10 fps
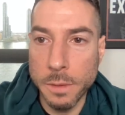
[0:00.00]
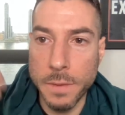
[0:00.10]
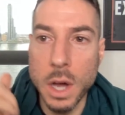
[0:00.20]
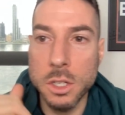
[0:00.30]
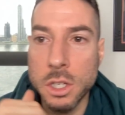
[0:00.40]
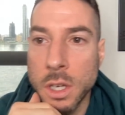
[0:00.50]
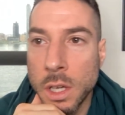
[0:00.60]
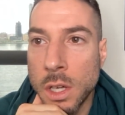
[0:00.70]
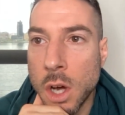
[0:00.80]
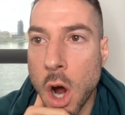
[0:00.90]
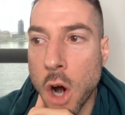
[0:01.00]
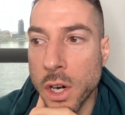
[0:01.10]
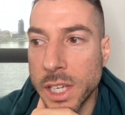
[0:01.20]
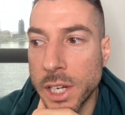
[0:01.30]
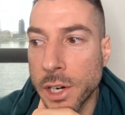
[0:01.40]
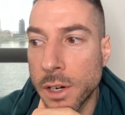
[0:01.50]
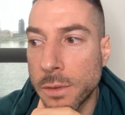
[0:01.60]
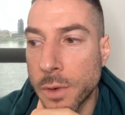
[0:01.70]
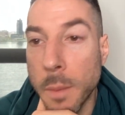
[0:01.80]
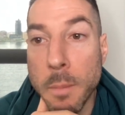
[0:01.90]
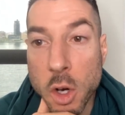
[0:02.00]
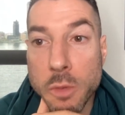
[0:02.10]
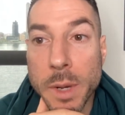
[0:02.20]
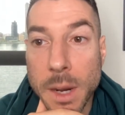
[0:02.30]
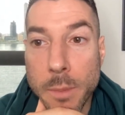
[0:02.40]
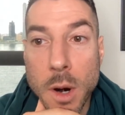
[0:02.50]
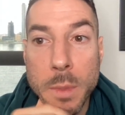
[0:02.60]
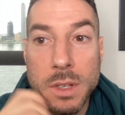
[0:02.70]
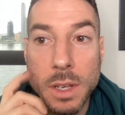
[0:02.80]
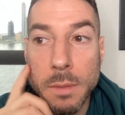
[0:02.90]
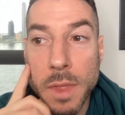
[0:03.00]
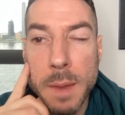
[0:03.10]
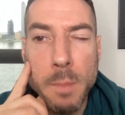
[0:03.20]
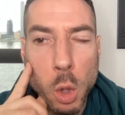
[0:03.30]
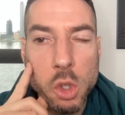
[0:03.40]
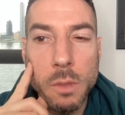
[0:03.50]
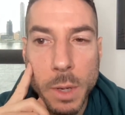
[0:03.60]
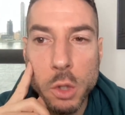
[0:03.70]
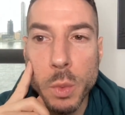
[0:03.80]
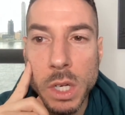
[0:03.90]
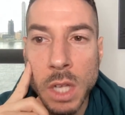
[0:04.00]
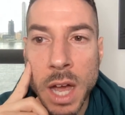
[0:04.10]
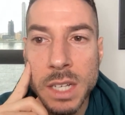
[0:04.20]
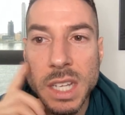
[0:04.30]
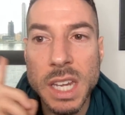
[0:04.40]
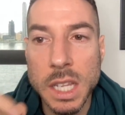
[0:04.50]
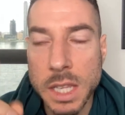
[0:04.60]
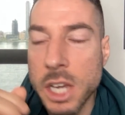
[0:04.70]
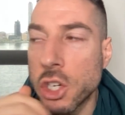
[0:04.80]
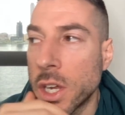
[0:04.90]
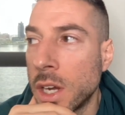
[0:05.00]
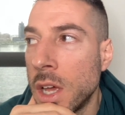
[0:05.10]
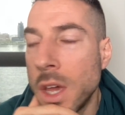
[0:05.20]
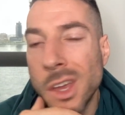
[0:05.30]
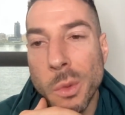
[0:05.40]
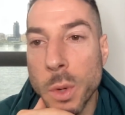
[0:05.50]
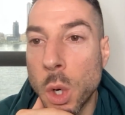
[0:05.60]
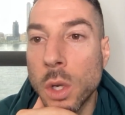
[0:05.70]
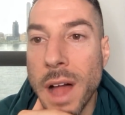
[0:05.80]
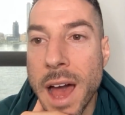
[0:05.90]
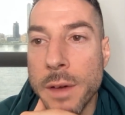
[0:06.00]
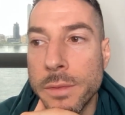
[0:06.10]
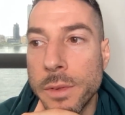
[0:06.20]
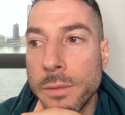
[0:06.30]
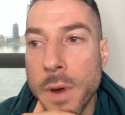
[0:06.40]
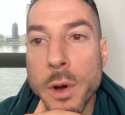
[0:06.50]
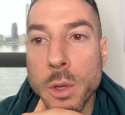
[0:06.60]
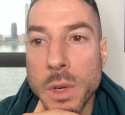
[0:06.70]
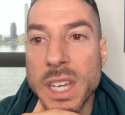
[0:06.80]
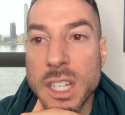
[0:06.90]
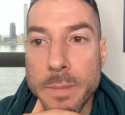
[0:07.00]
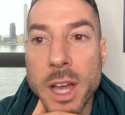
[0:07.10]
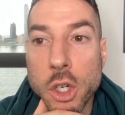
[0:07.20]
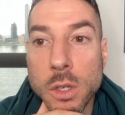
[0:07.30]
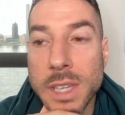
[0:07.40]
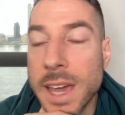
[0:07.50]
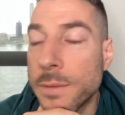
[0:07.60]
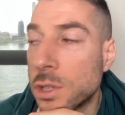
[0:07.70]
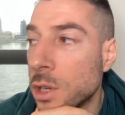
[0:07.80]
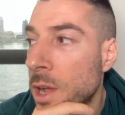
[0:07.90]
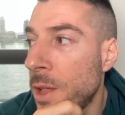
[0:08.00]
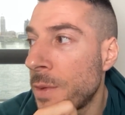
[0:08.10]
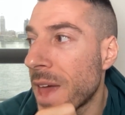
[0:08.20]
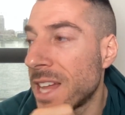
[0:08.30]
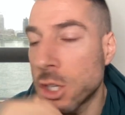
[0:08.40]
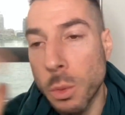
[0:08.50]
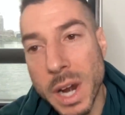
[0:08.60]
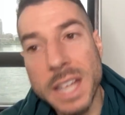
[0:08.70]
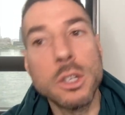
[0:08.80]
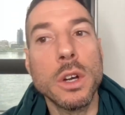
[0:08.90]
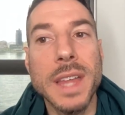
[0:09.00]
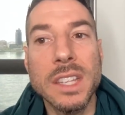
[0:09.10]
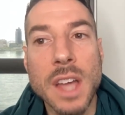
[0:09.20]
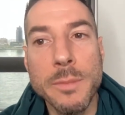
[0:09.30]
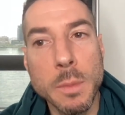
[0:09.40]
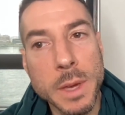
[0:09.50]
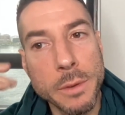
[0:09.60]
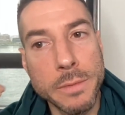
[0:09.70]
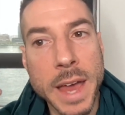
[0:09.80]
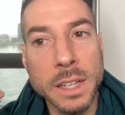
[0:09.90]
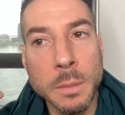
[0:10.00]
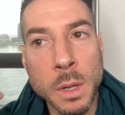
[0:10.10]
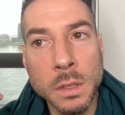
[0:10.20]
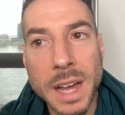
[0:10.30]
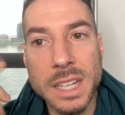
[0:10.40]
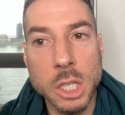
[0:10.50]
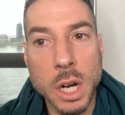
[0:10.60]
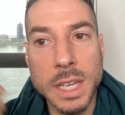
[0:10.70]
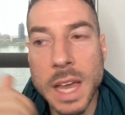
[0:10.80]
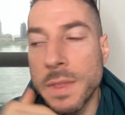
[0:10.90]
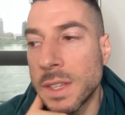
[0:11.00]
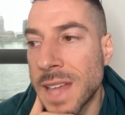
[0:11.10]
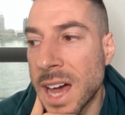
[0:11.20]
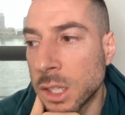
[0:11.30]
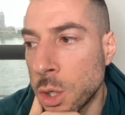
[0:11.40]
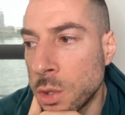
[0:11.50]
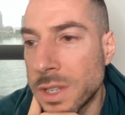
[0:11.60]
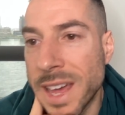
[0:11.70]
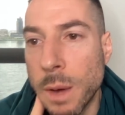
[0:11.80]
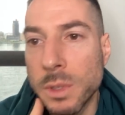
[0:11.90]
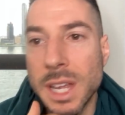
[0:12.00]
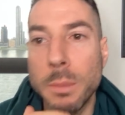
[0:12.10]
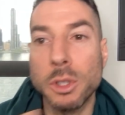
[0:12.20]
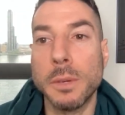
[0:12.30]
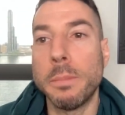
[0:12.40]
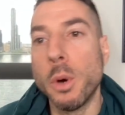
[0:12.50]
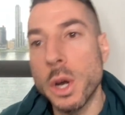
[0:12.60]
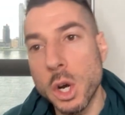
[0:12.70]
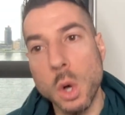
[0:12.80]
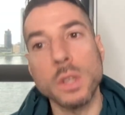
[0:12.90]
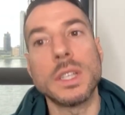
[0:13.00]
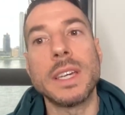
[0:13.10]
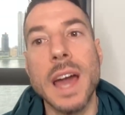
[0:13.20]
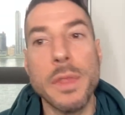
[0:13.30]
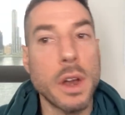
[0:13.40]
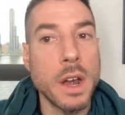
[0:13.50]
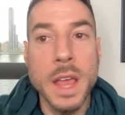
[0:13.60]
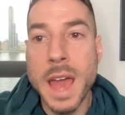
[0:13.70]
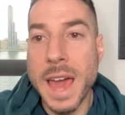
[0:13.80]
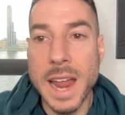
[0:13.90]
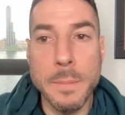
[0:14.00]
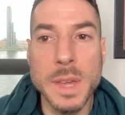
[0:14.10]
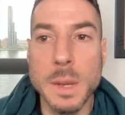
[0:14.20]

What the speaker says: of us are here for a much bigger purpose than most of us realize. In addition, we all have very unique special gifts. And so when I took that time to be available, I started getting the downloads and I was able to put it all together. And I've been